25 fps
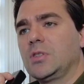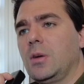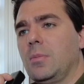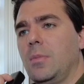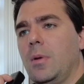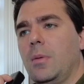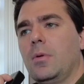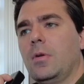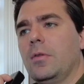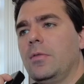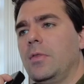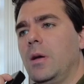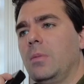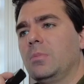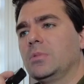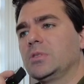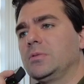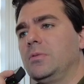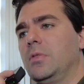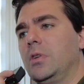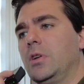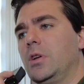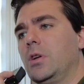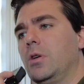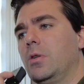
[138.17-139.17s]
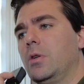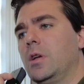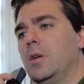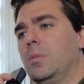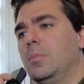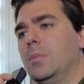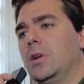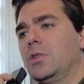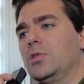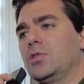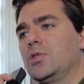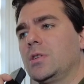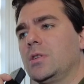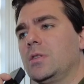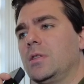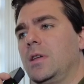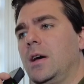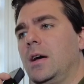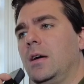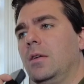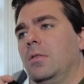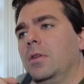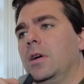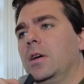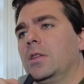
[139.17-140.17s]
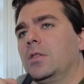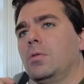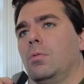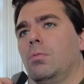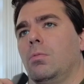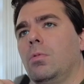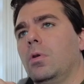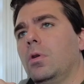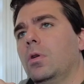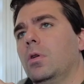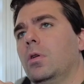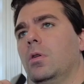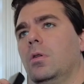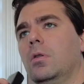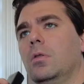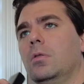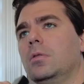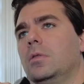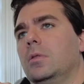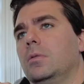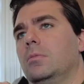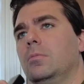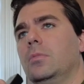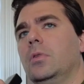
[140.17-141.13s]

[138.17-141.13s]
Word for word: I remember a famous video he mentioned that like the world,